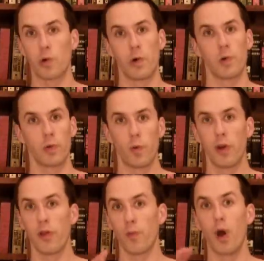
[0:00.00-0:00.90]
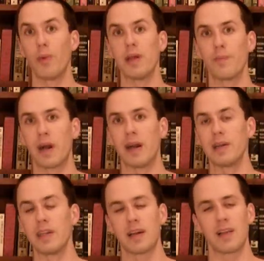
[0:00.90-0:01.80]
a world where the Roman Empire
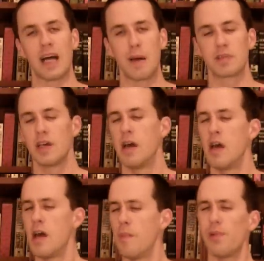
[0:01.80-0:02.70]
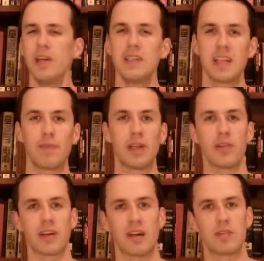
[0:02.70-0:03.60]
didn't collapse, please let me
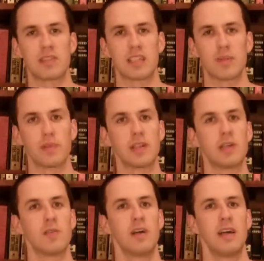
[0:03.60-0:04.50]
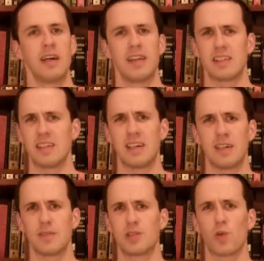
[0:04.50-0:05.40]
know in the comment section below. That's
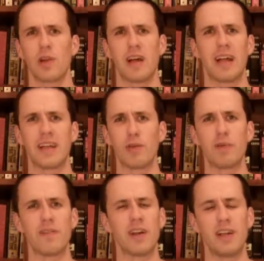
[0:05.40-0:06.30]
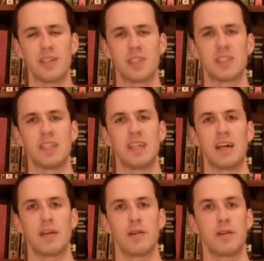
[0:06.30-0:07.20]
a storyline I think would be very interesting, and
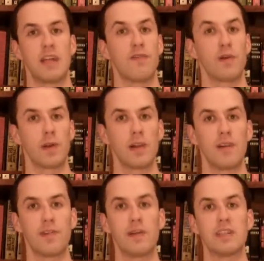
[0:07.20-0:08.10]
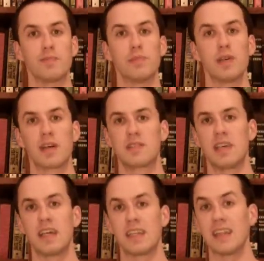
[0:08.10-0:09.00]
I definitely would love to read some books
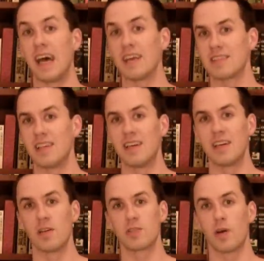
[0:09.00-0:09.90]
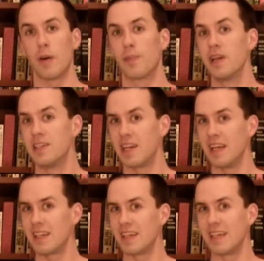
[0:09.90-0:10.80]
set in that scenario. So I
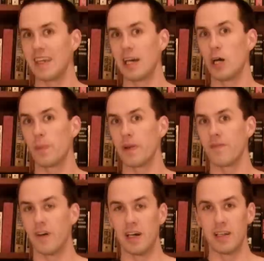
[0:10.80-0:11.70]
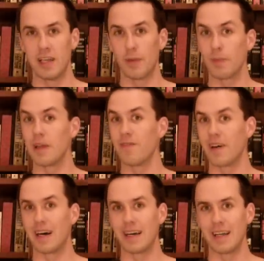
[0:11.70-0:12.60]
appreciate any help in helping me
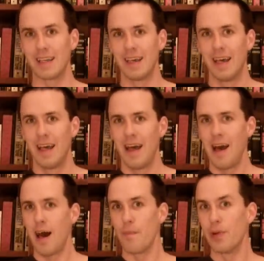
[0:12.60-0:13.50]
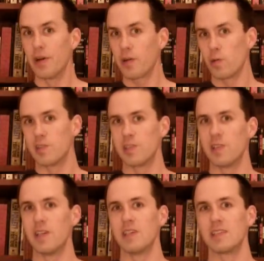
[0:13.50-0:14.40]
find a book or
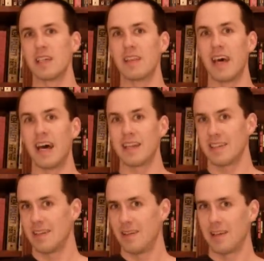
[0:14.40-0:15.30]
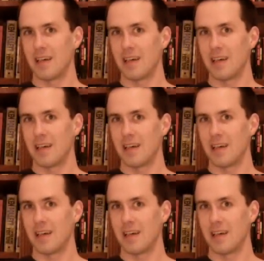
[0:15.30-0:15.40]
series in that